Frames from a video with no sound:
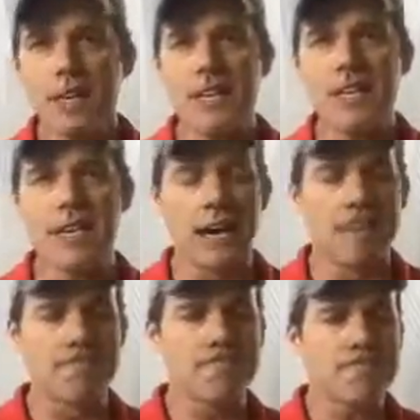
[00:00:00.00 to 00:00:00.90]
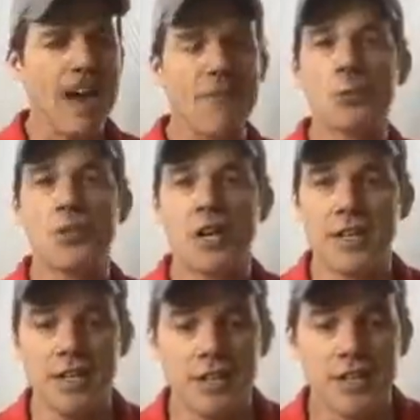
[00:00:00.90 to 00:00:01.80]
we're
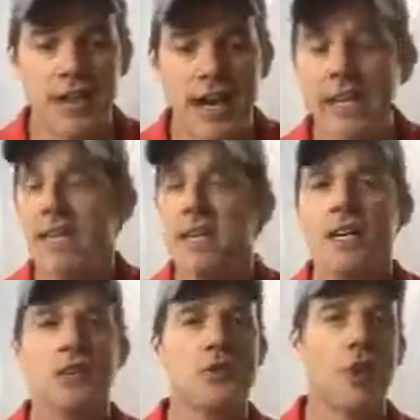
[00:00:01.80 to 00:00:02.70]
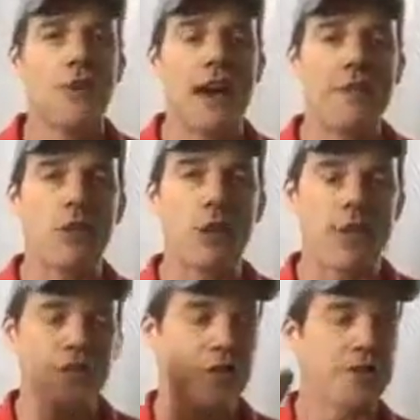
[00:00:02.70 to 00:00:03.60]
done here tonight. So if you have any
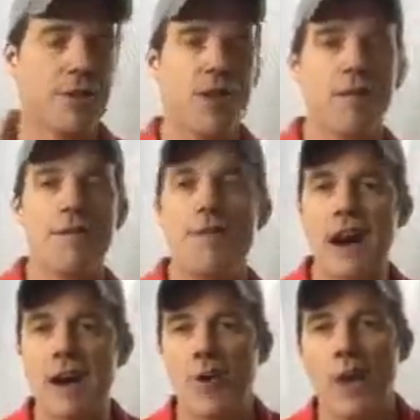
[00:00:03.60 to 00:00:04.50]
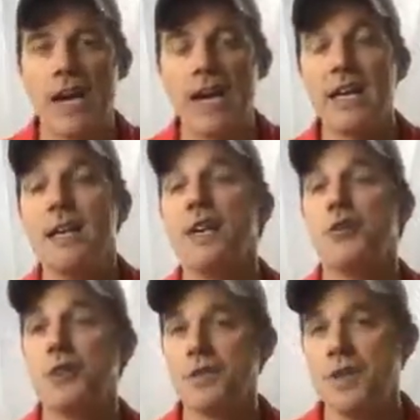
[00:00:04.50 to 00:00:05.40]
questions, fire away.
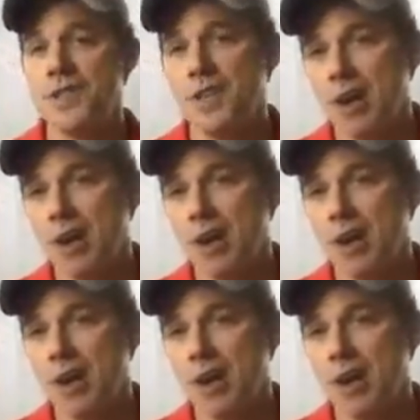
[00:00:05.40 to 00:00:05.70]
You can visit